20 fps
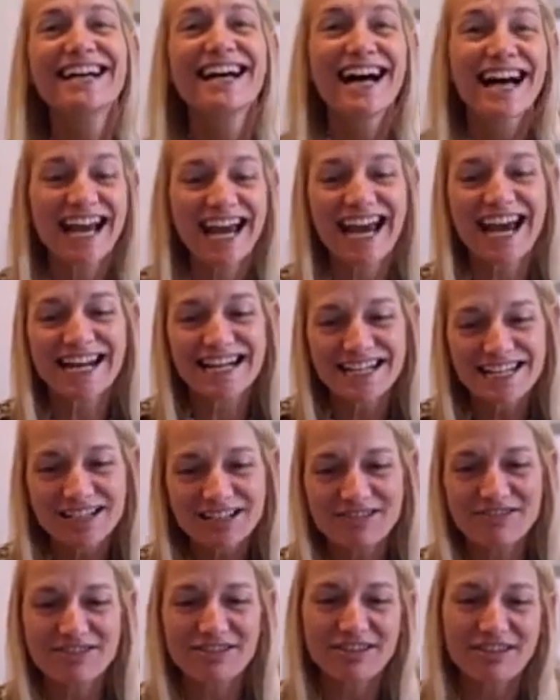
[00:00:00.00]
I had to
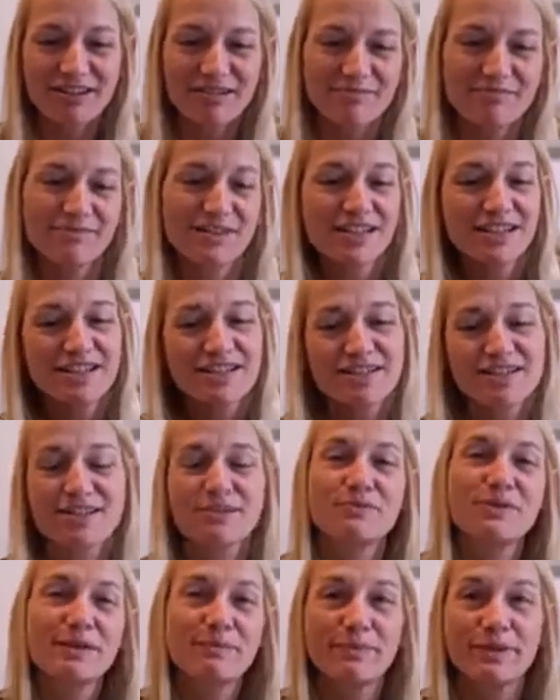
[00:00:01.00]
do some
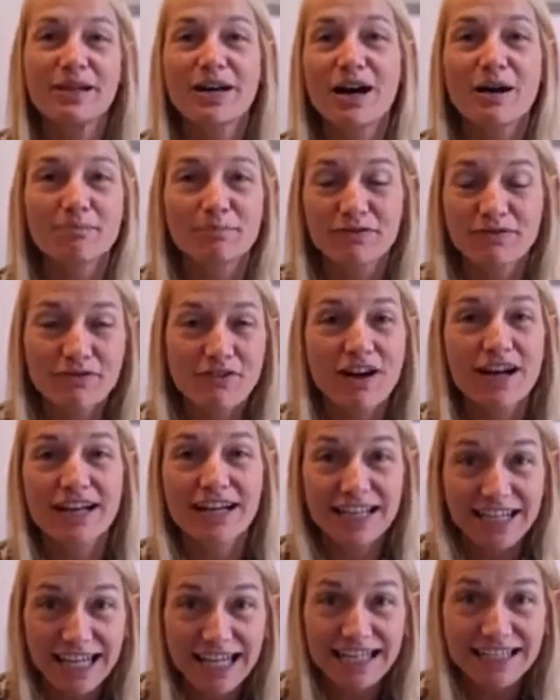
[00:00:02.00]
sweeping up before I
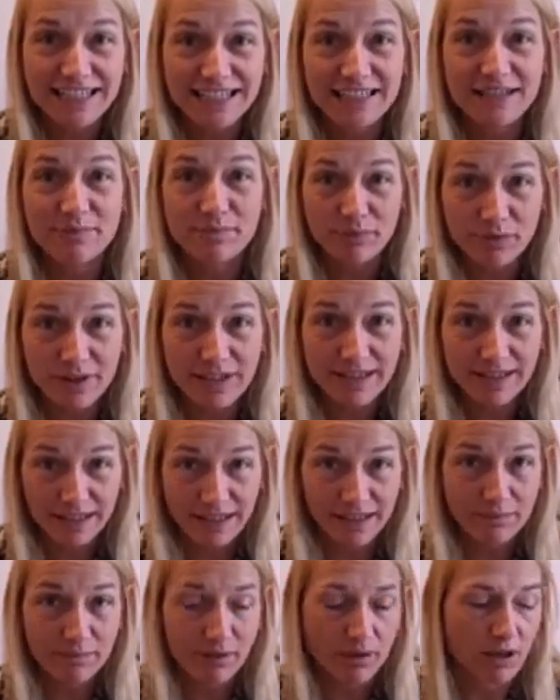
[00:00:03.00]
could get to the
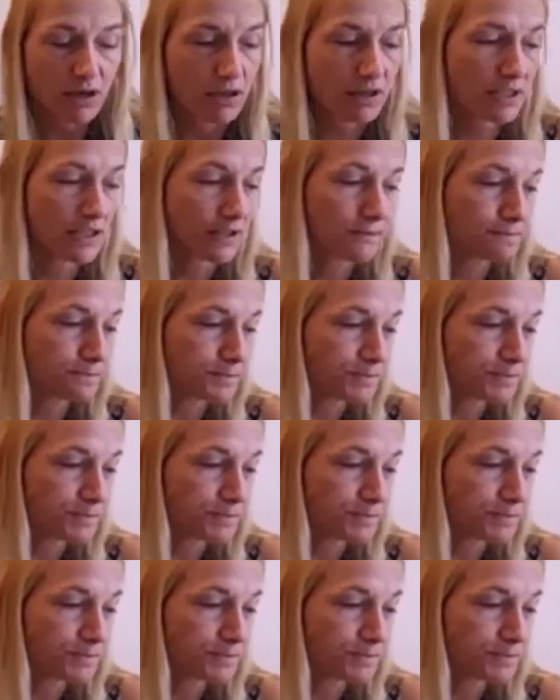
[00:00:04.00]
breathing part.